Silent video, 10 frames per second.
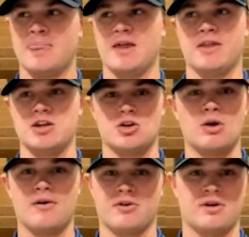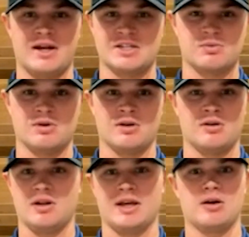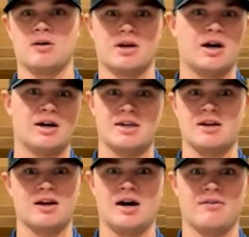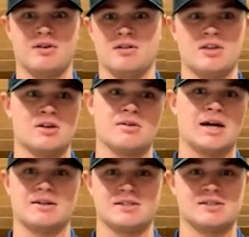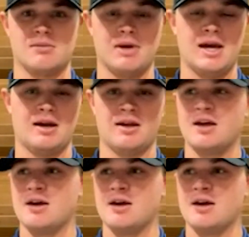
and then you go out for your next one like all cocky and confident and think you got this in the bag,